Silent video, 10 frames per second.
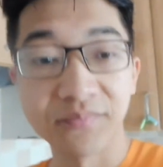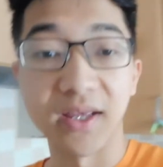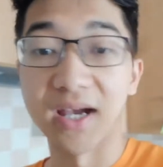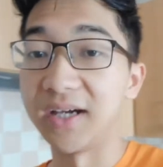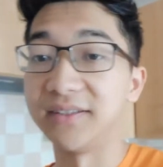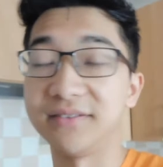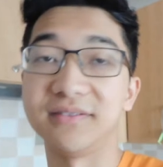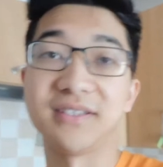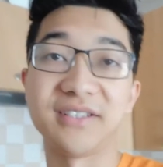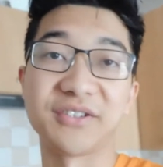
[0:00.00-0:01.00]
and
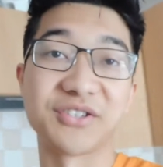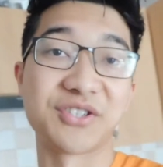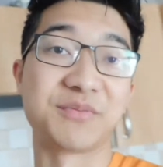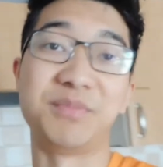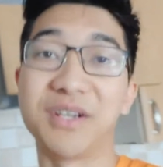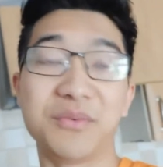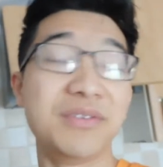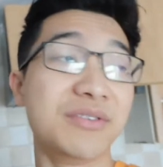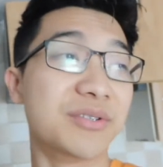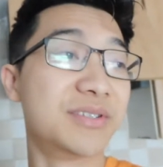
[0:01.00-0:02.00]
you can just bring it
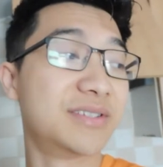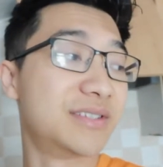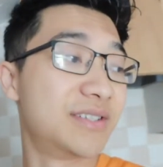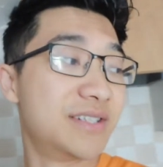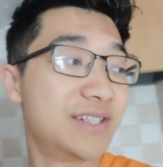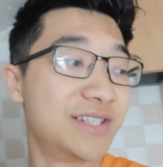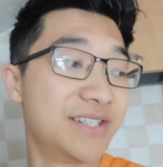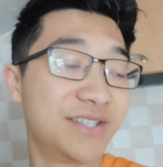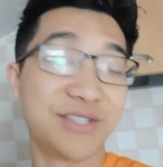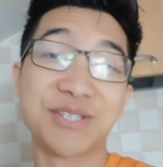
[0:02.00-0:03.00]
with you.
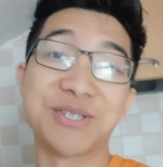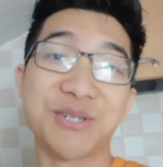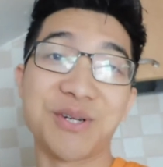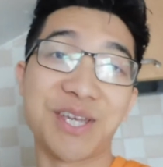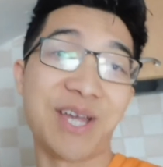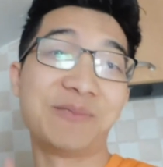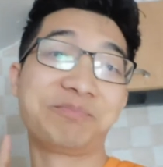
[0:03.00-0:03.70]
So yeah,